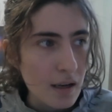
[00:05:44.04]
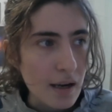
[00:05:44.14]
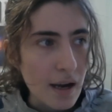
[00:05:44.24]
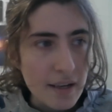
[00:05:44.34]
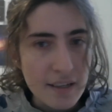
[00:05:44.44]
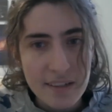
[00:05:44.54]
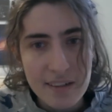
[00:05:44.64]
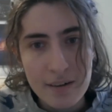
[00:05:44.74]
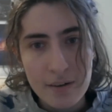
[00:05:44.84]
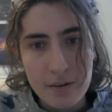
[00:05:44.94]
I
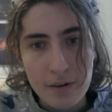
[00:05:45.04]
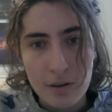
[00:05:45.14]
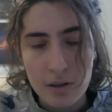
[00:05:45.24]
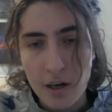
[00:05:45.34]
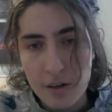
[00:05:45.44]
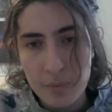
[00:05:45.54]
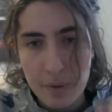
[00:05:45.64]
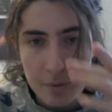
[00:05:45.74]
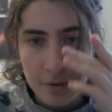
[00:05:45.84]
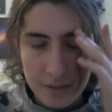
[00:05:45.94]
hear a lot of
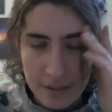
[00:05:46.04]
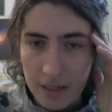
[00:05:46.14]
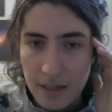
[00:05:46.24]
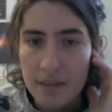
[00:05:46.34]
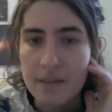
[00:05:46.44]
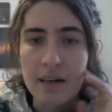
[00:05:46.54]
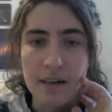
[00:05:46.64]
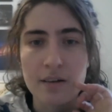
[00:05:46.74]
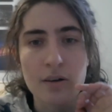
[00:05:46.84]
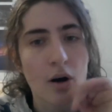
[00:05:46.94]
people saying
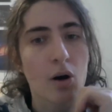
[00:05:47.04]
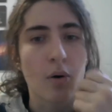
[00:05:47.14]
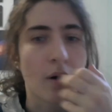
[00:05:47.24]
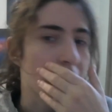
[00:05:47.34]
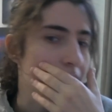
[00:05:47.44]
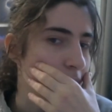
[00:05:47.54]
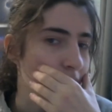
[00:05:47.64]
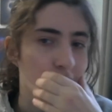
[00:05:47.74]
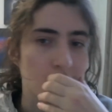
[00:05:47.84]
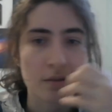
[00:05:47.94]
that, oh, I
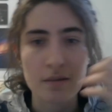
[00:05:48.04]
can't